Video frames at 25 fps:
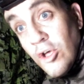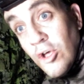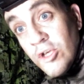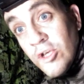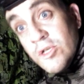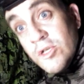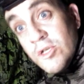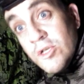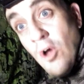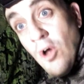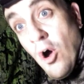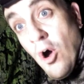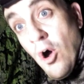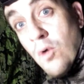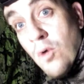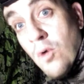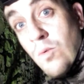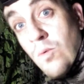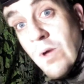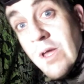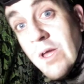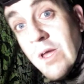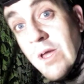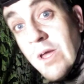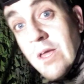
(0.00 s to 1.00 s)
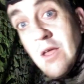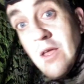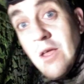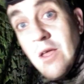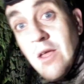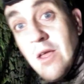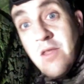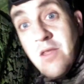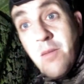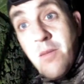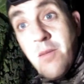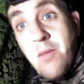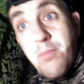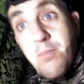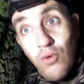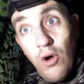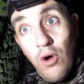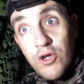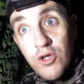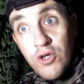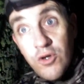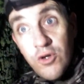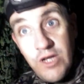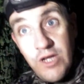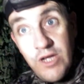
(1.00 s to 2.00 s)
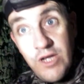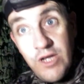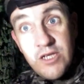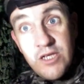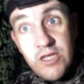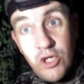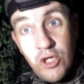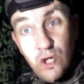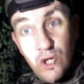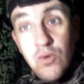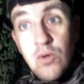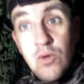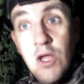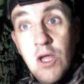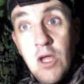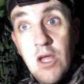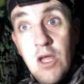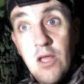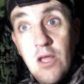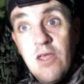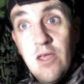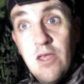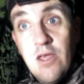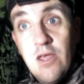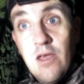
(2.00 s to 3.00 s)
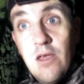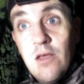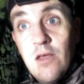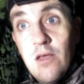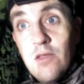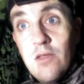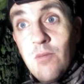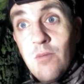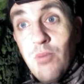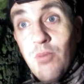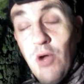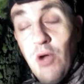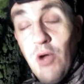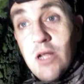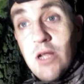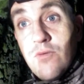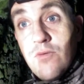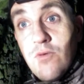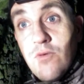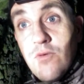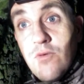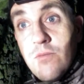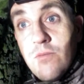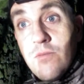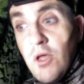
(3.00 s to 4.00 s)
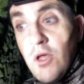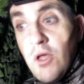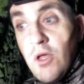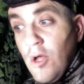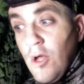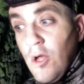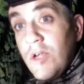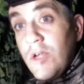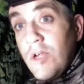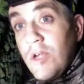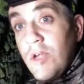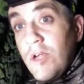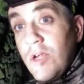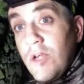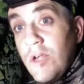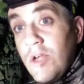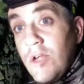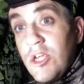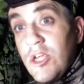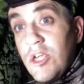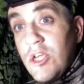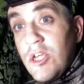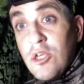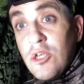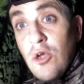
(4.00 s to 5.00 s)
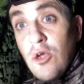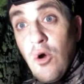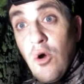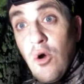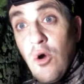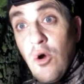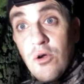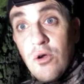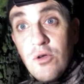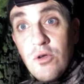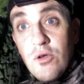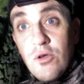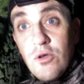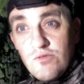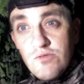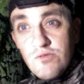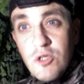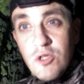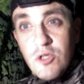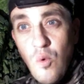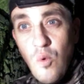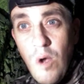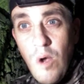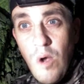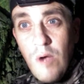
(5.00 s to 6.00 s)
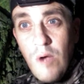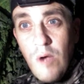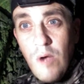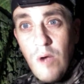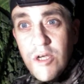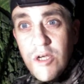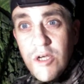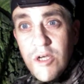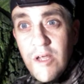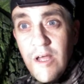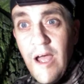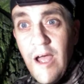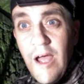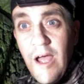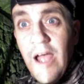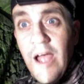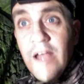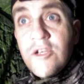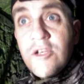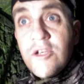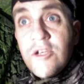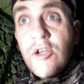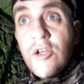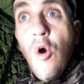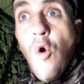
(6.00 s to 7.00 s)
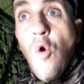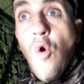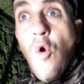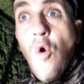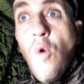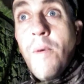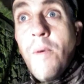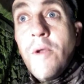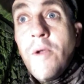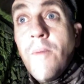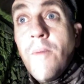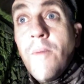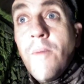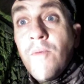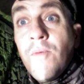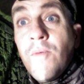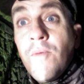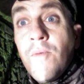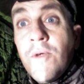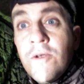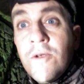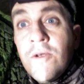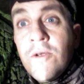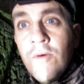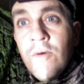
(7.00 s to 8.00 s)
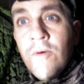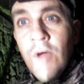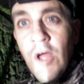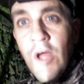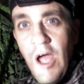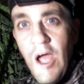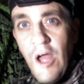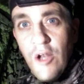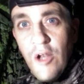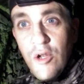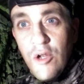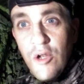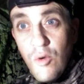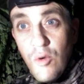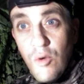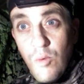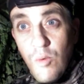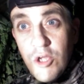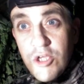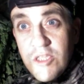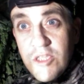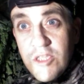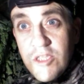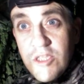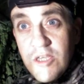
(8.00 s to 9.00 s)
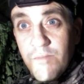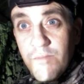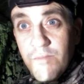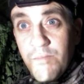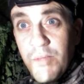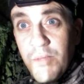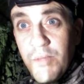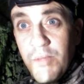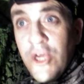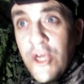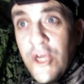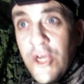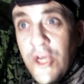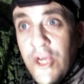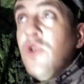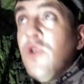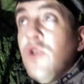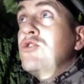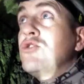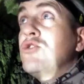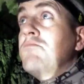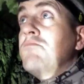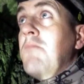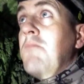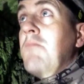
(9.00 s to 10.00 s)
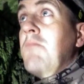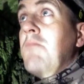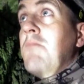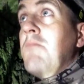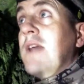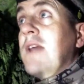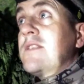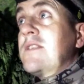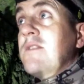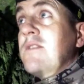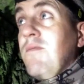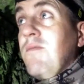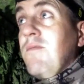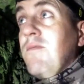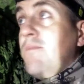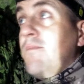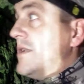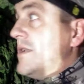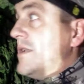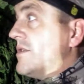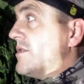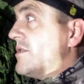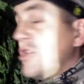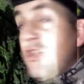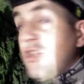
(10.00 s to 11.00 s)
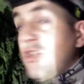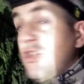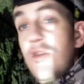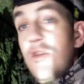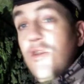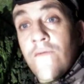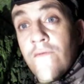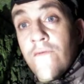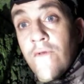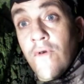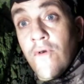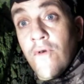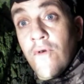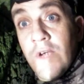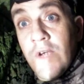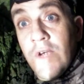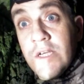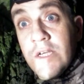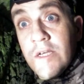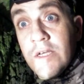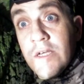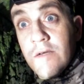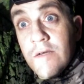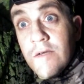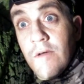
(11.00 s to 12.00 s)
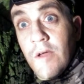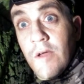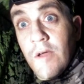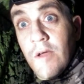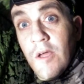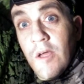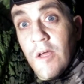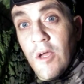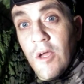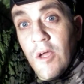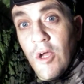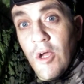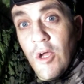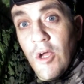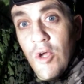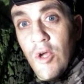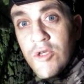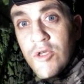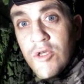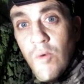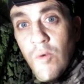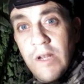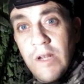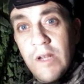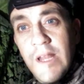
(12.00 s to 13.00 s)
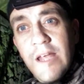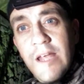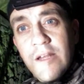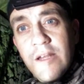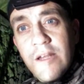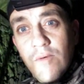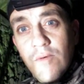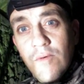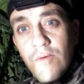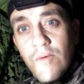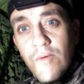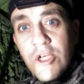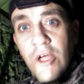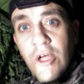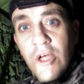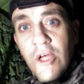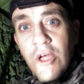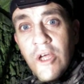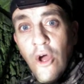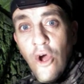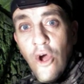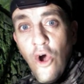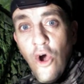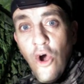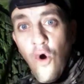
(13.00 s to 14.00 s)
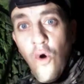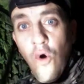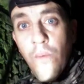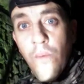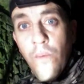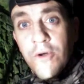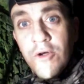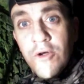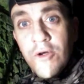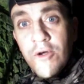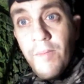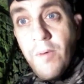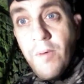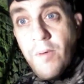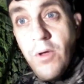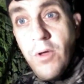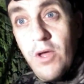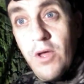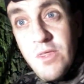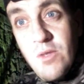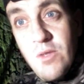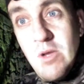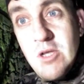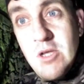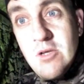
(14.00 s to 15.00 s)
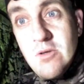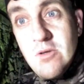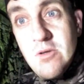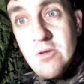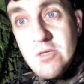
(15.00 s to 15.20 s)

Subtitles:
hallway that brought her into the bridal room. But Lady told her husband to go out and open up the window and look what this big, huge, massive building that you've created. So when Lady Larisha opened up the windows,